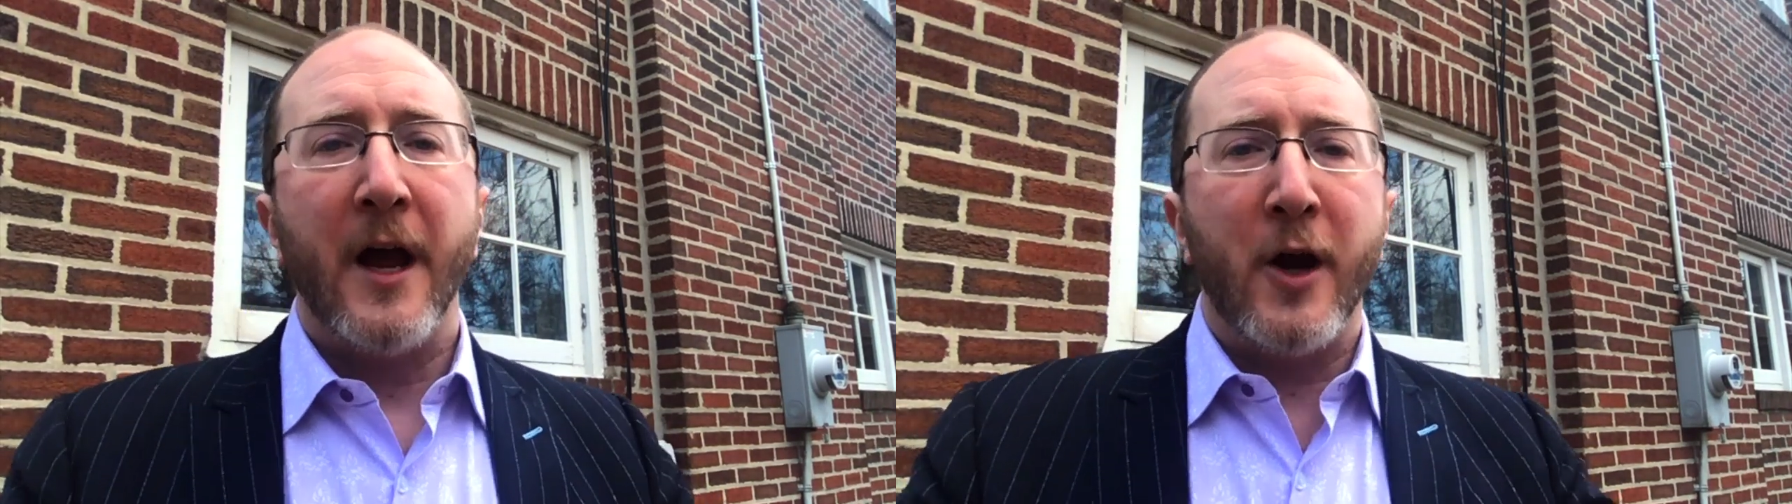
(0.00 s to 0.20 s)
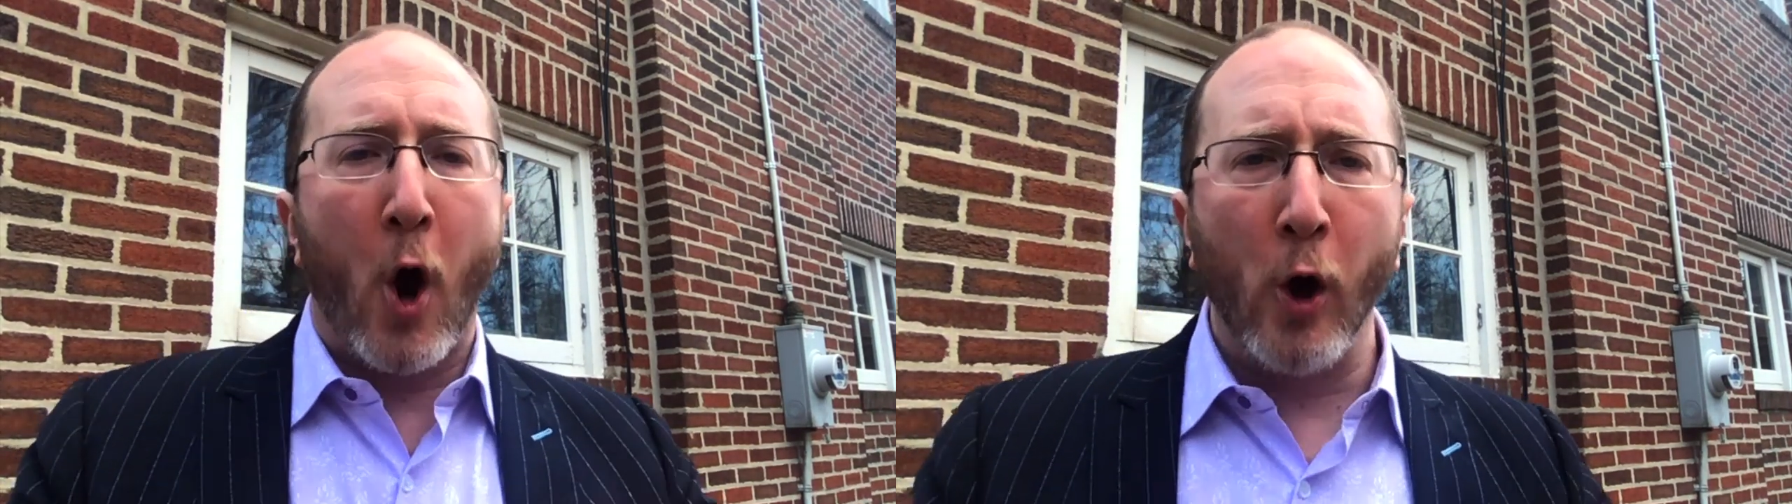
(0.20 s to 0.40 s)

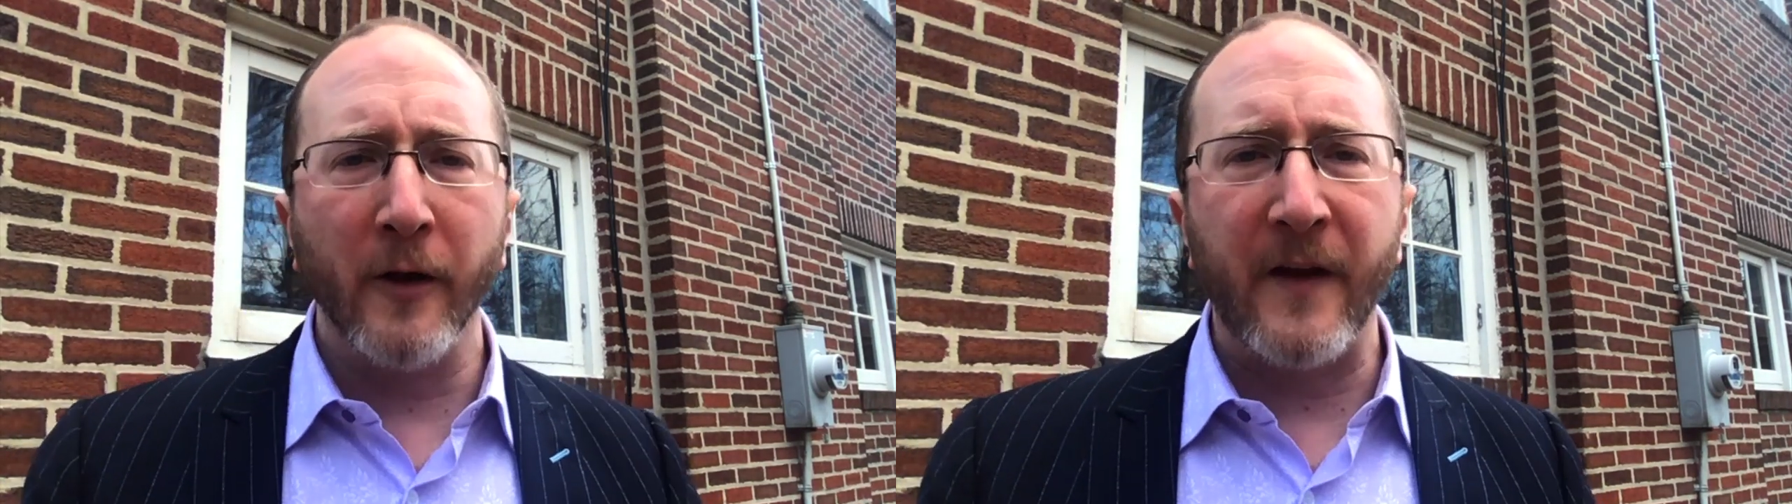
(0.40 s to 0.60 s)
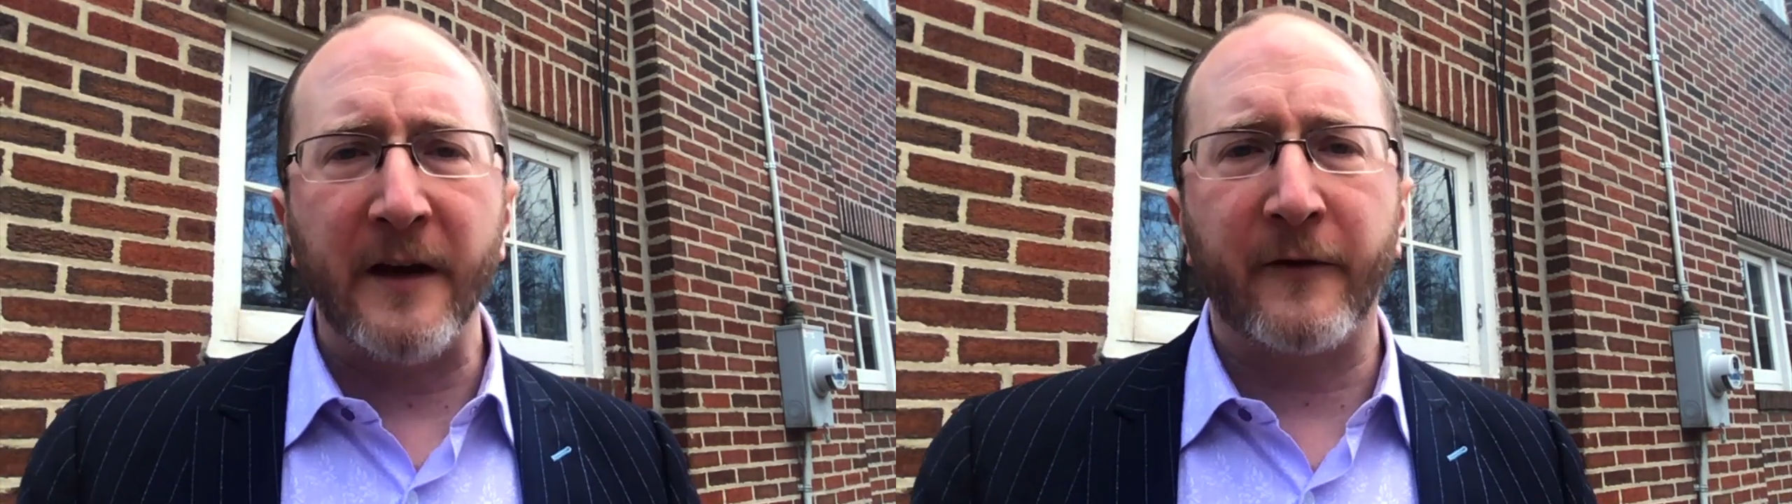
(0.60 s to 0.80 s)
And all
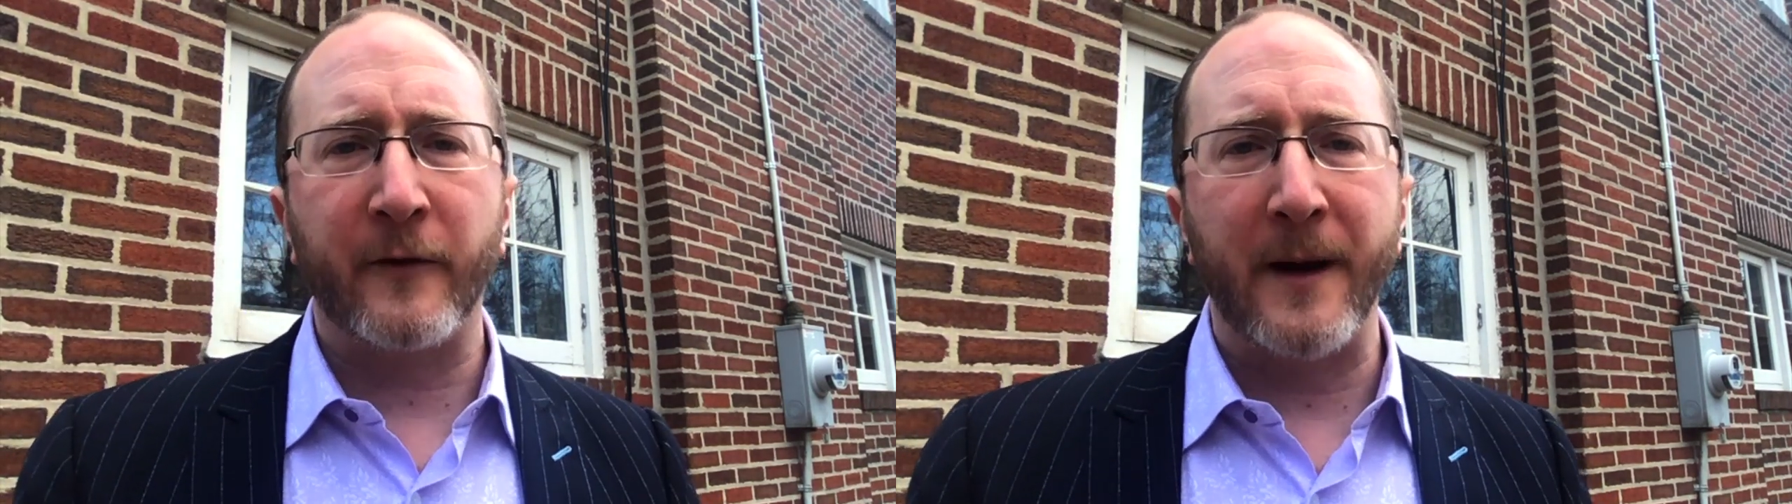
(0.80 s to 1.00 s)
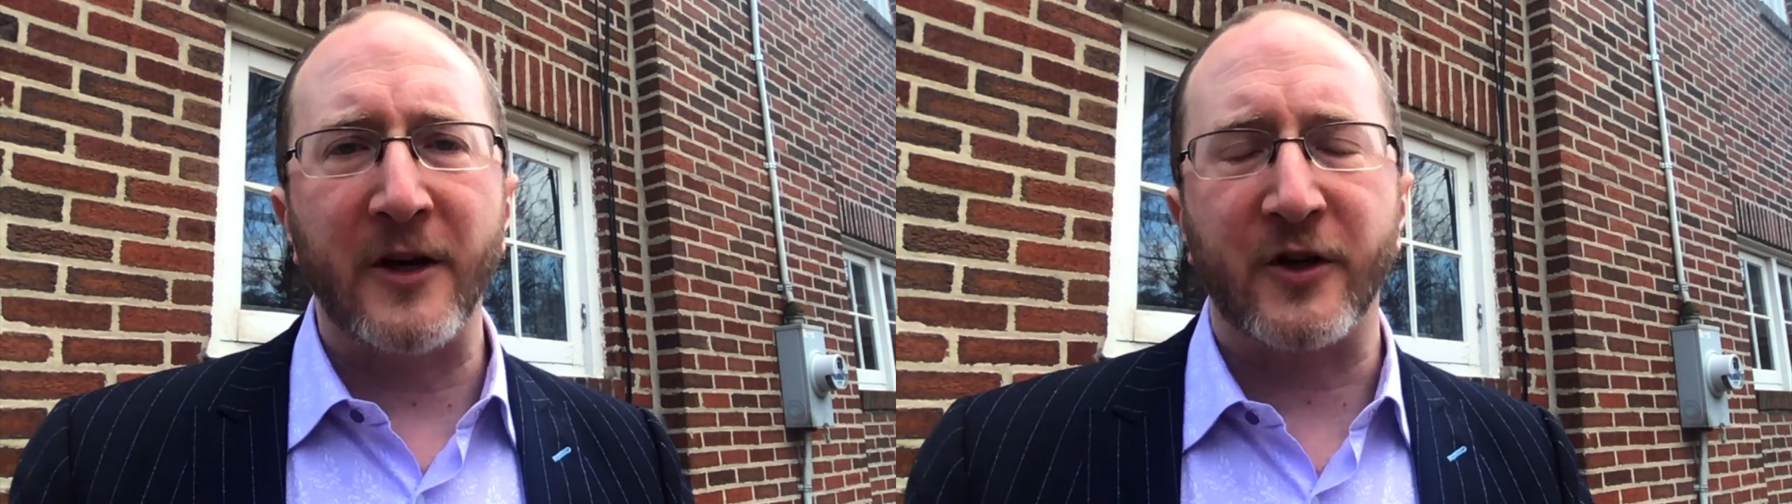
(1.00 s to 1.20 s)
of that
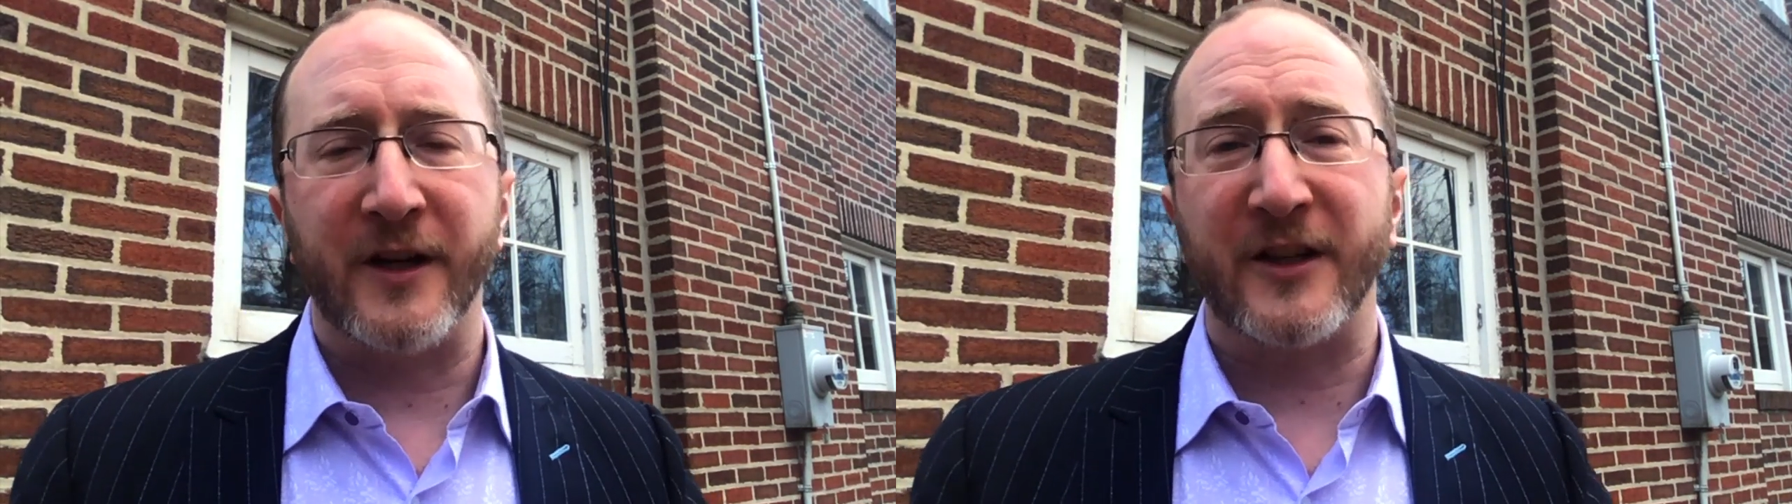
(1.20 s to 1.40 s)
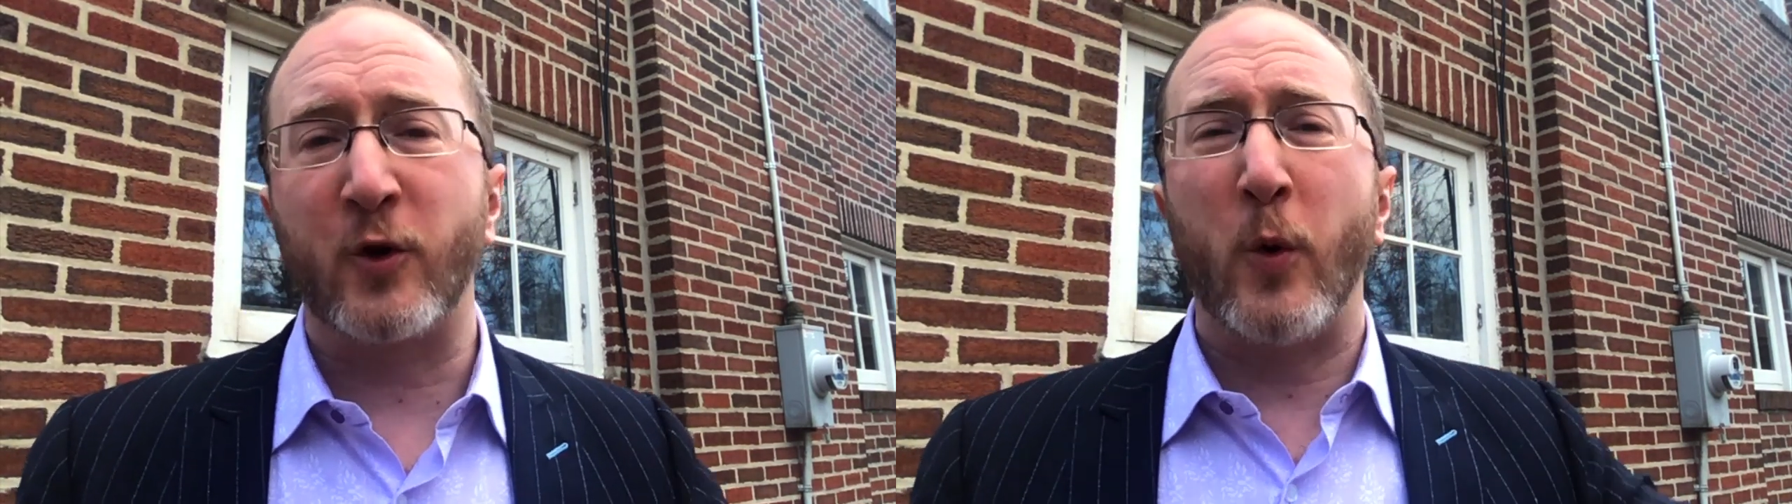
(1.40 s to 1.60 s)

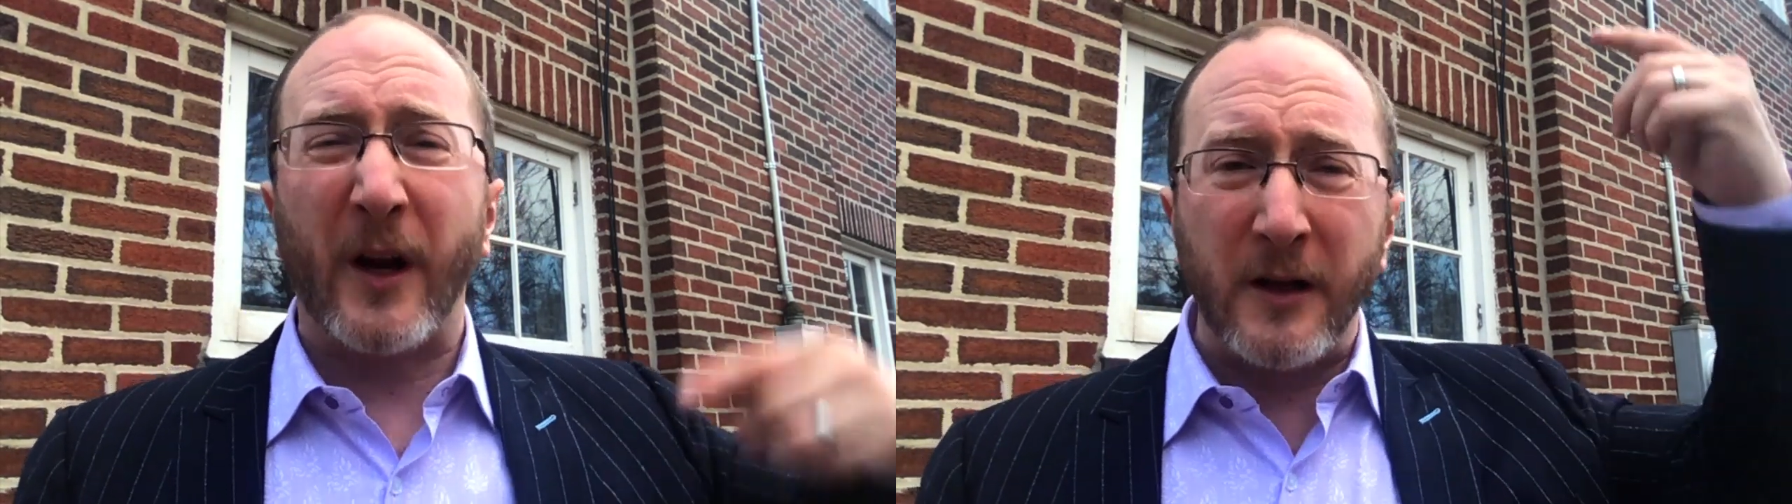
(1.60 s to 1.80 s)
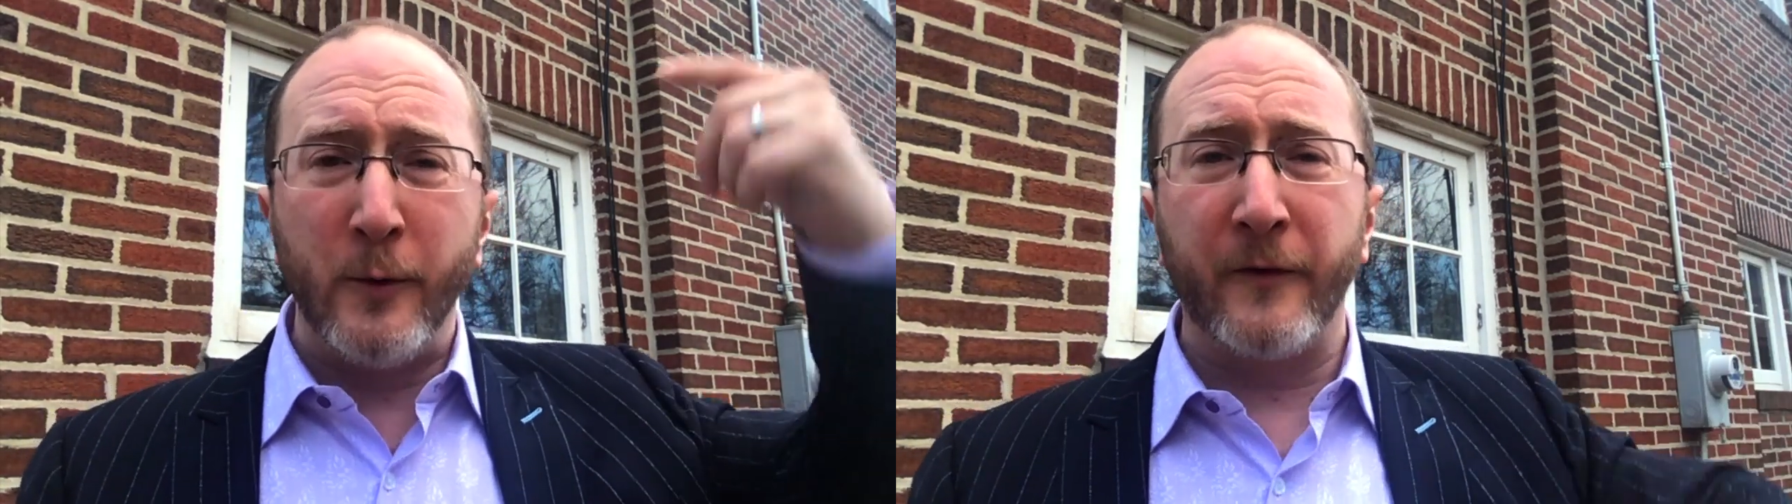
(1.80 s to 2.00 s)
information is
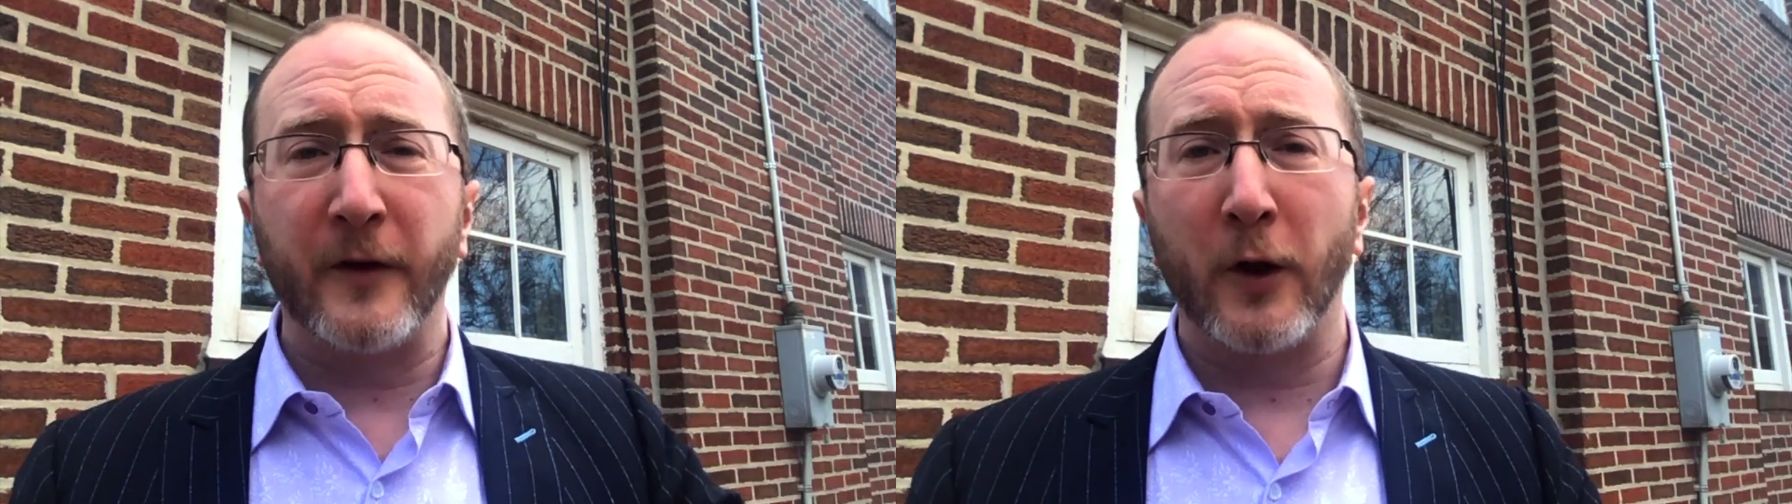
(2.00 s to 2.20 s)
quickly moved